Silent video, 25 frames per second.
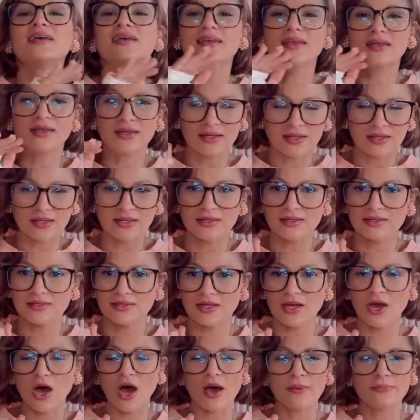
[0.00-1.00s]
it is
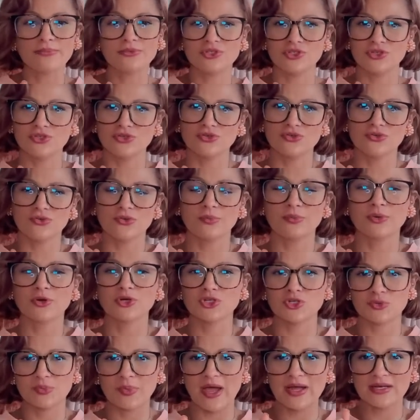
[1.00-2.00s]
up to
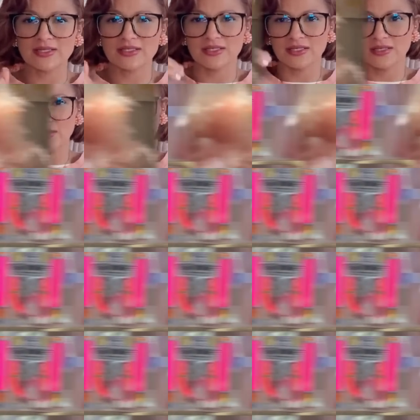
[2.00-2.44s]
perspective.